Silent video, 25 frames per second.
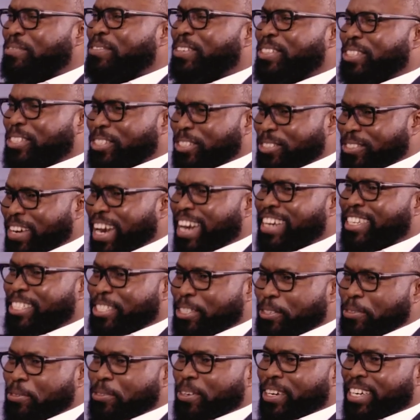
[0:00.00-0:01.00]
but the hmm.
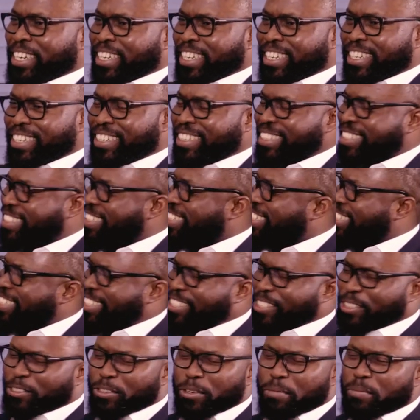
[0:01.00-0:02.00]
strategy work,
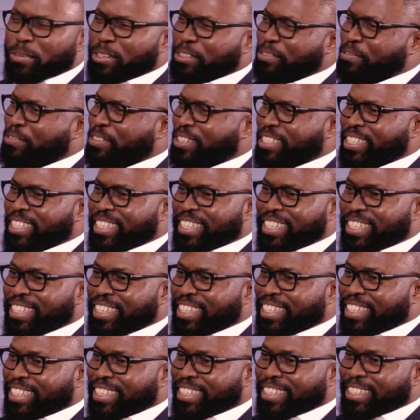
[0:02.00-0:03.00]
so much fun.
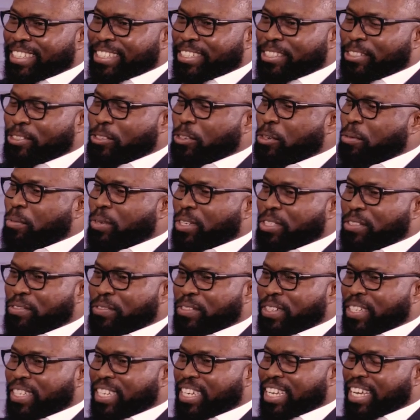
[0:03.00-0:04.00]
So much
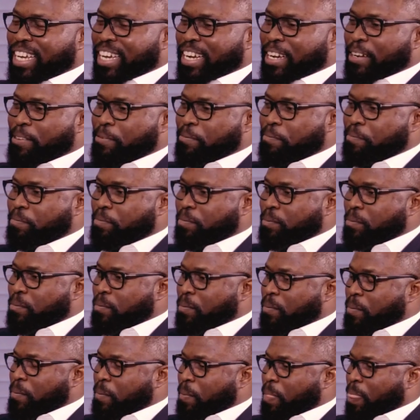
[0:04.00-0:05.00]
fun. Um, mm.
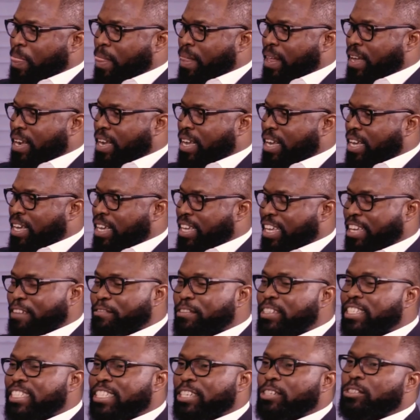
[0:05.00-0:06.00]
uh,
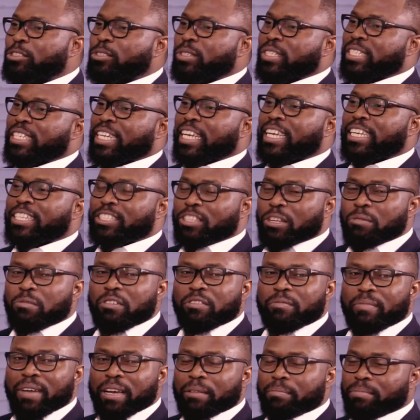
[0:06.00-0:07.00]
even till today,
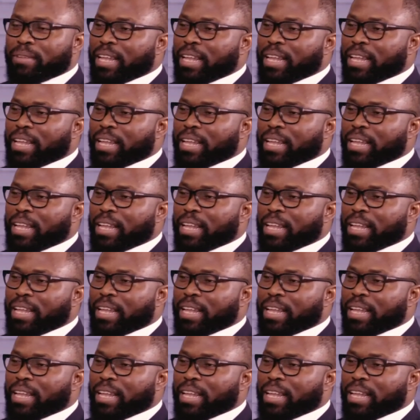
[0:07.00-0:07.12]
some of my